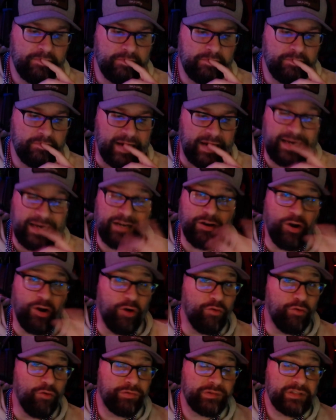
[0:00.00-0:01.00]
And
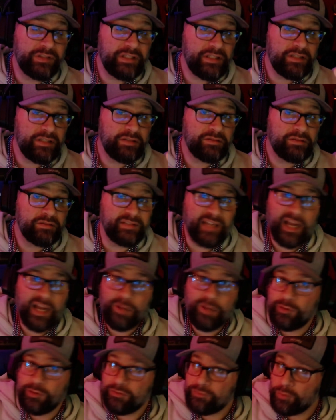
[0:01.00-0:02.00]
hopefully
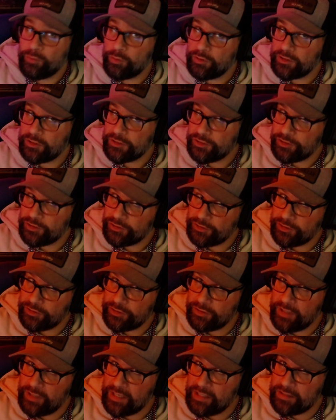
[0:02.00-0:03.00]
Diablo IV can turn it
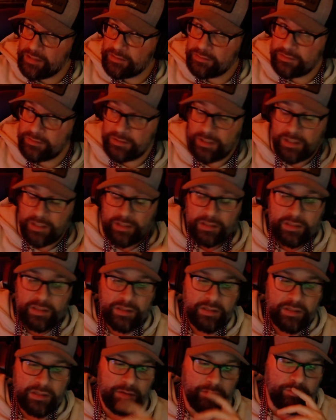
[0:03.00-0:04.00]
around.
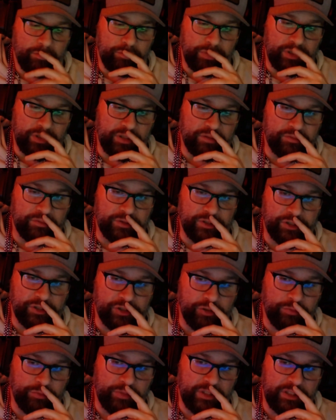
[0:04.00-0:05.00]
But with
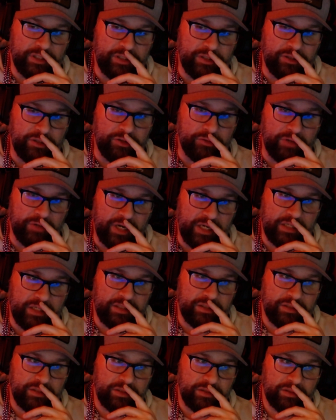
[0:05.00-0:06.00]
so many
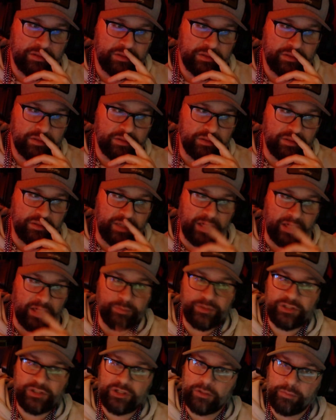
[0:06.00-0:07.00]
great
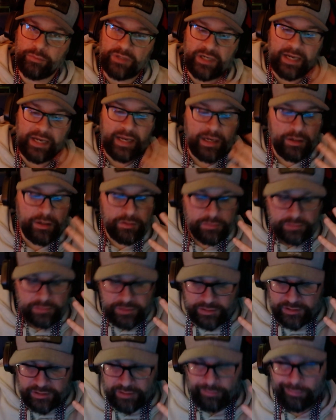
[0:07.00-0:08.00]
games coming
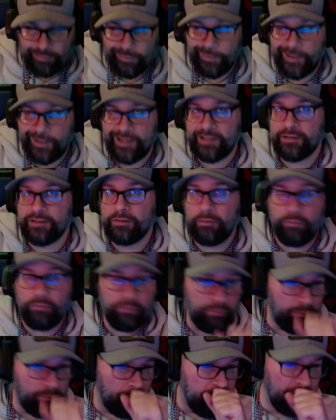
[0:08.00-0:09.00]
out, it might
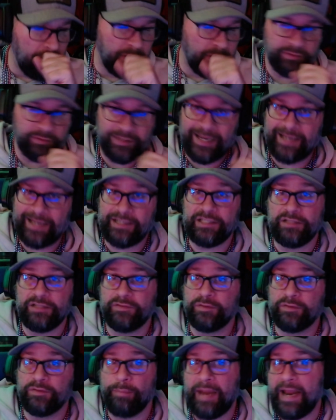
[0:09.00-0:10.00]
not
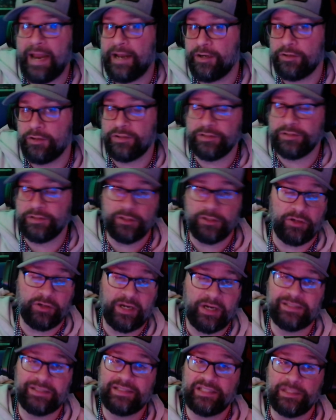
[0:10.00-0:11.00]
even matter in the
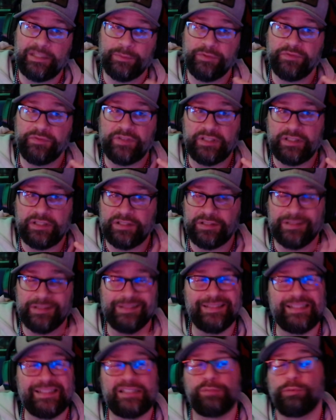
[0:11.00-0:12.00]
grand scheme of things, at
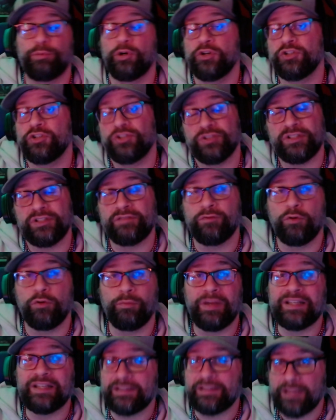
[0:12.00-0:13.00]
least personally for
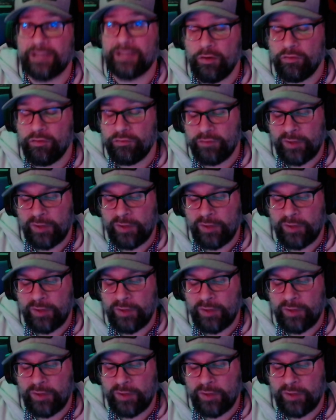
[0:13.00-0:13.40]
myself.